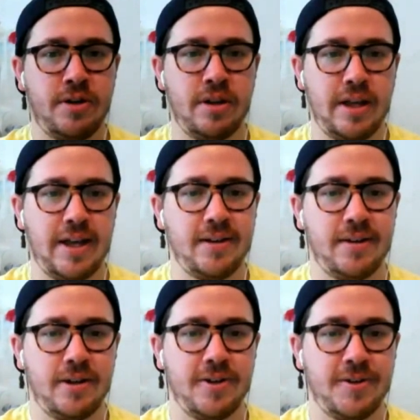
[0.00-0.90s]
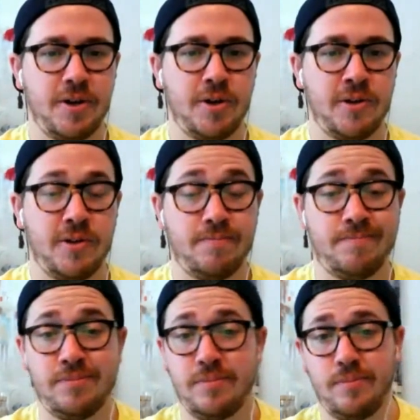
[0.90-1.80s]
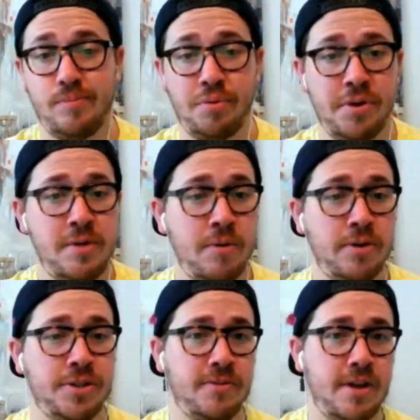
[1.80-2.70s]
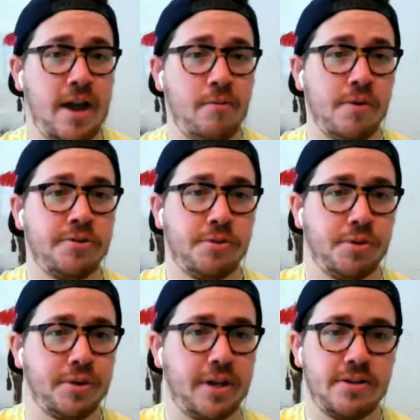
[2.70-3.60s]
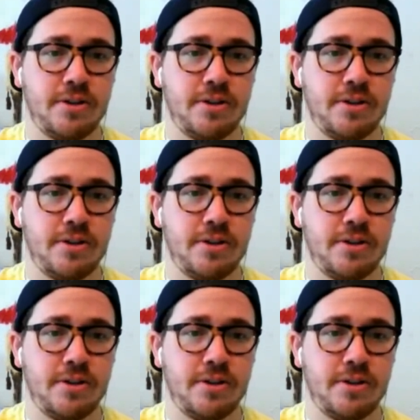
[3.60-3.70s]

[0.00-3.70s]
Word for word: and uh, uh pretty relatively high rental to kind